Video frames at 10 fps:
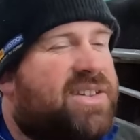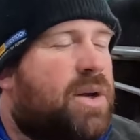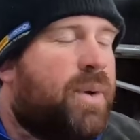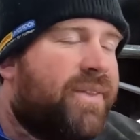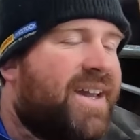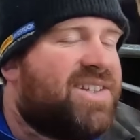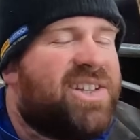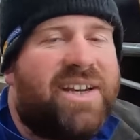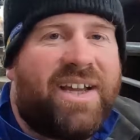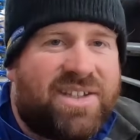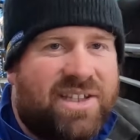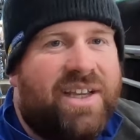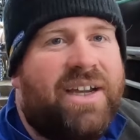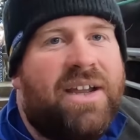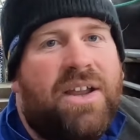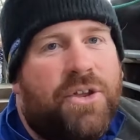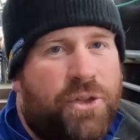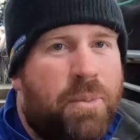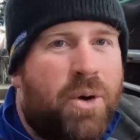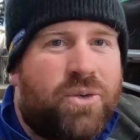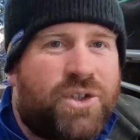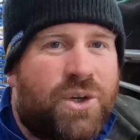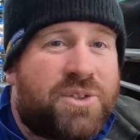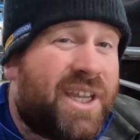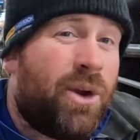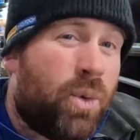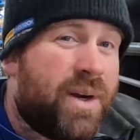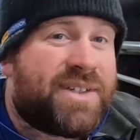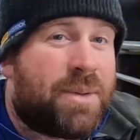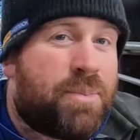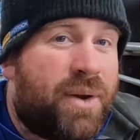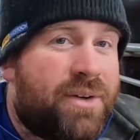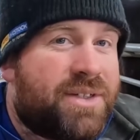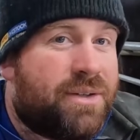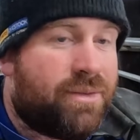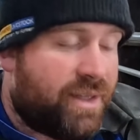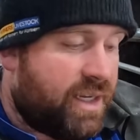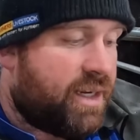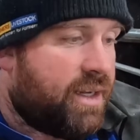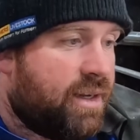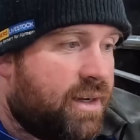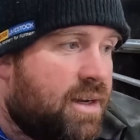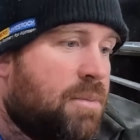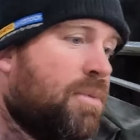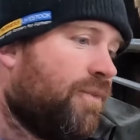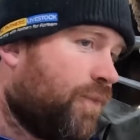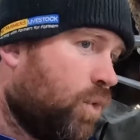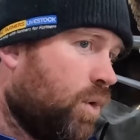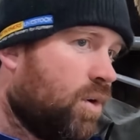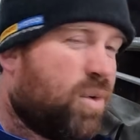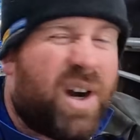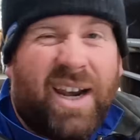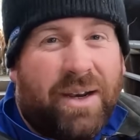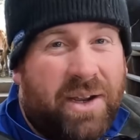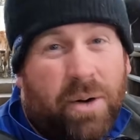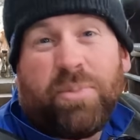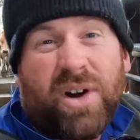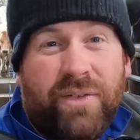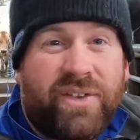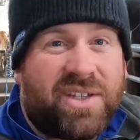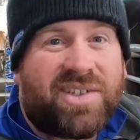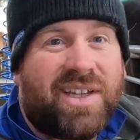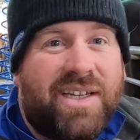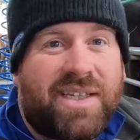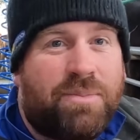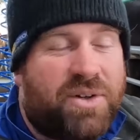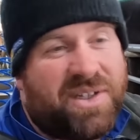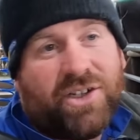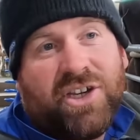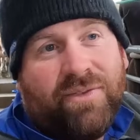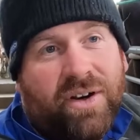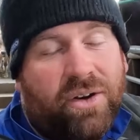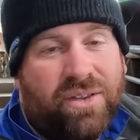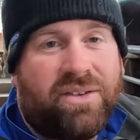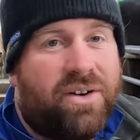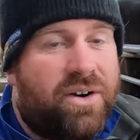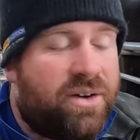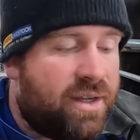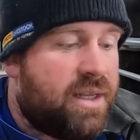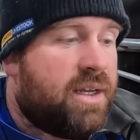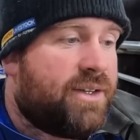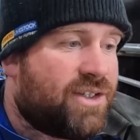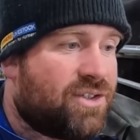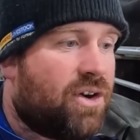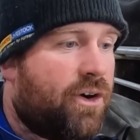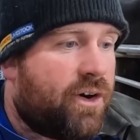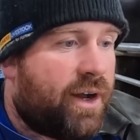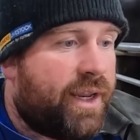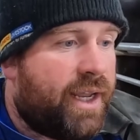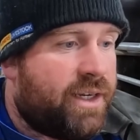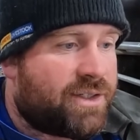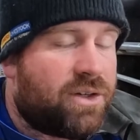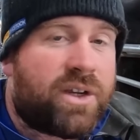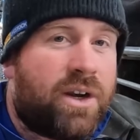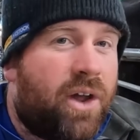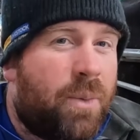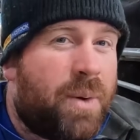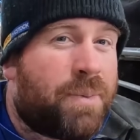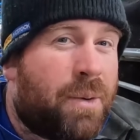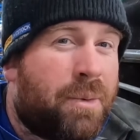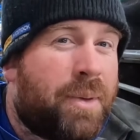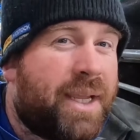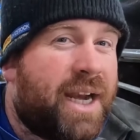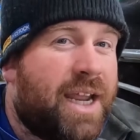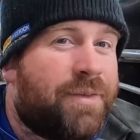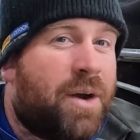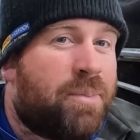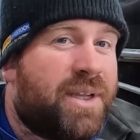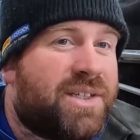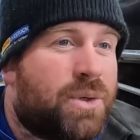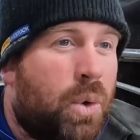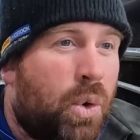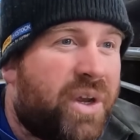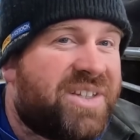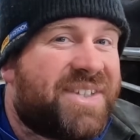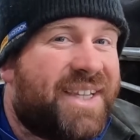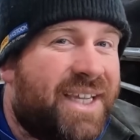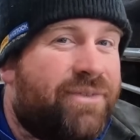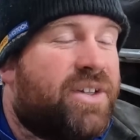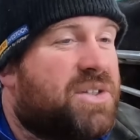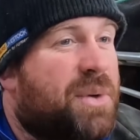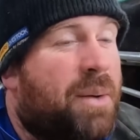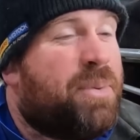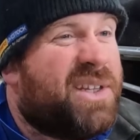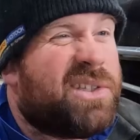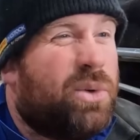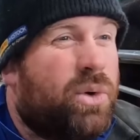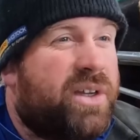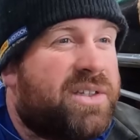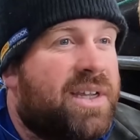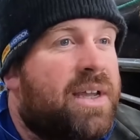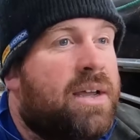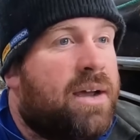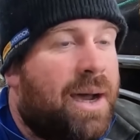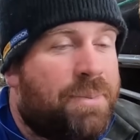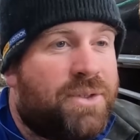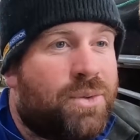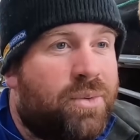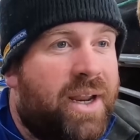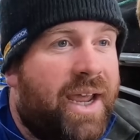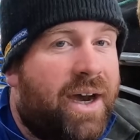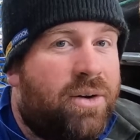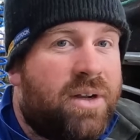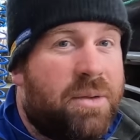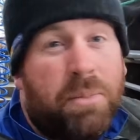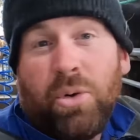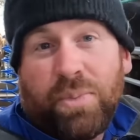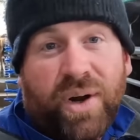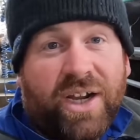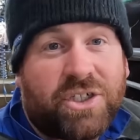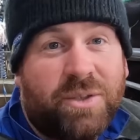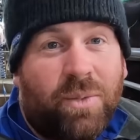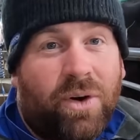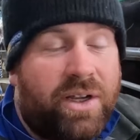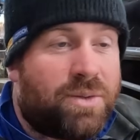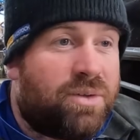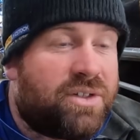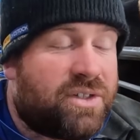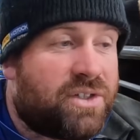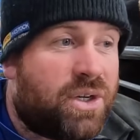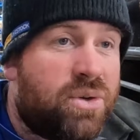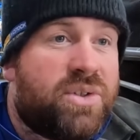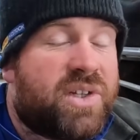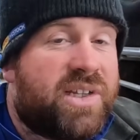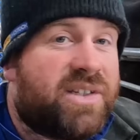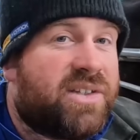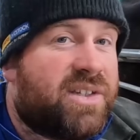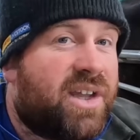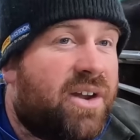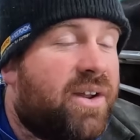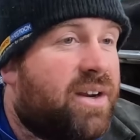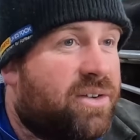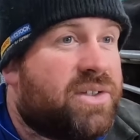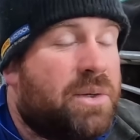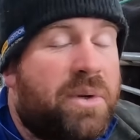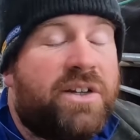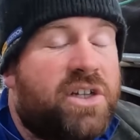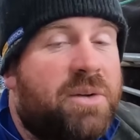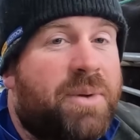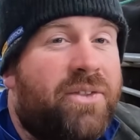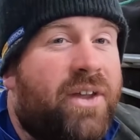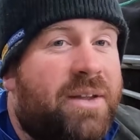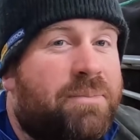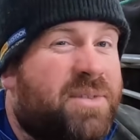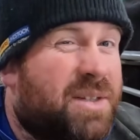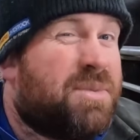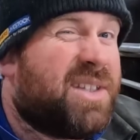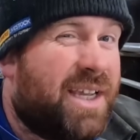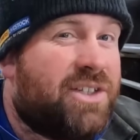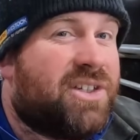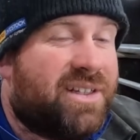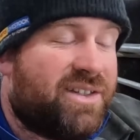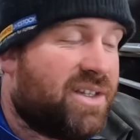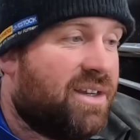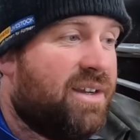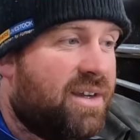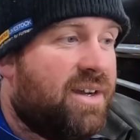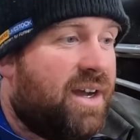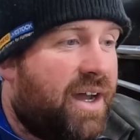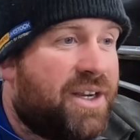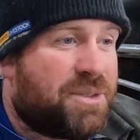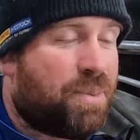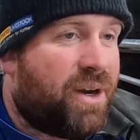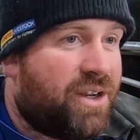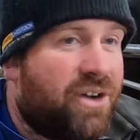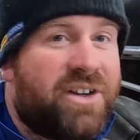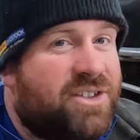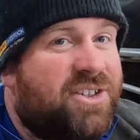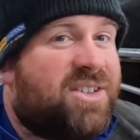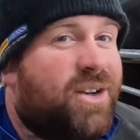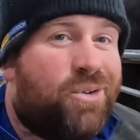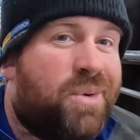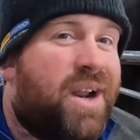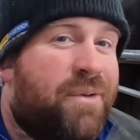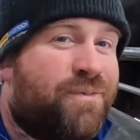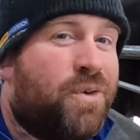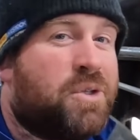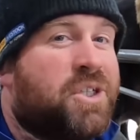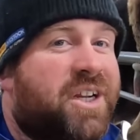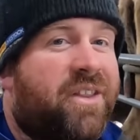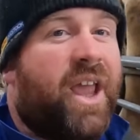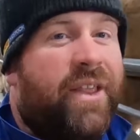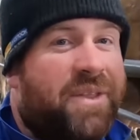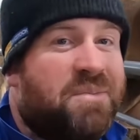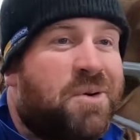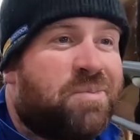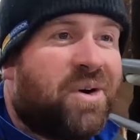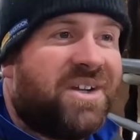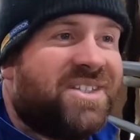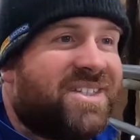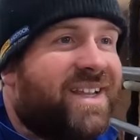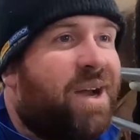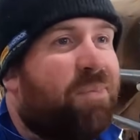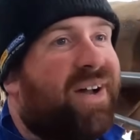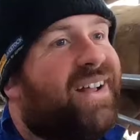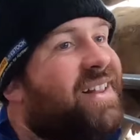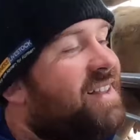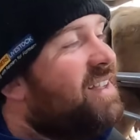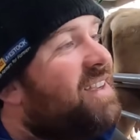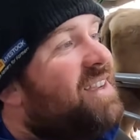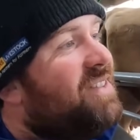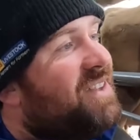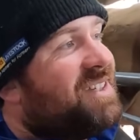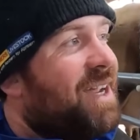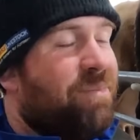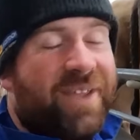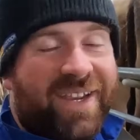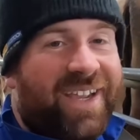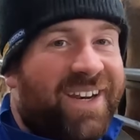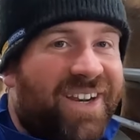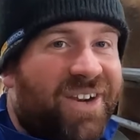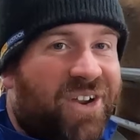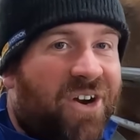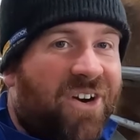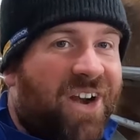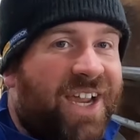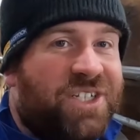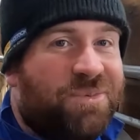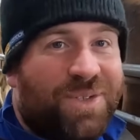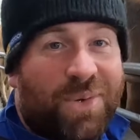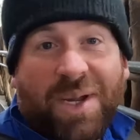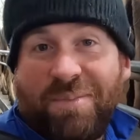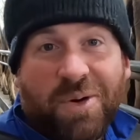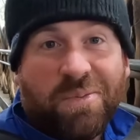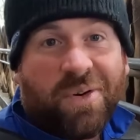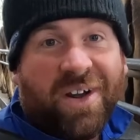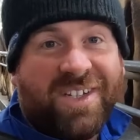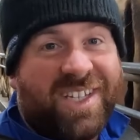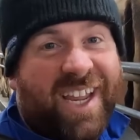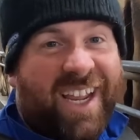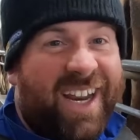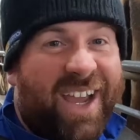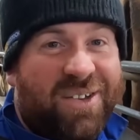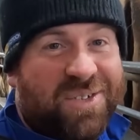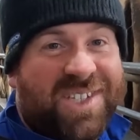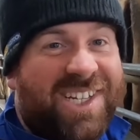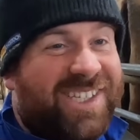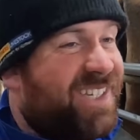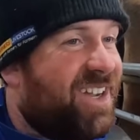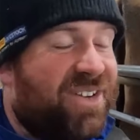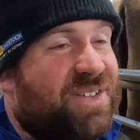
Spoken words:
So when they send us the milk results, they always compare it to the year before, or our previous season. But I was actually having a look through historically, and it's looking like we're probably going to have our best August ever. So our best August up until now, milk production wise, was 2 seasons ago, and it looks like we're actually going to beat that substantially. So it is pretty good. It's just a little bit unfortunate that the milk price is down, but there's something in correlation between milk price and how your season goes.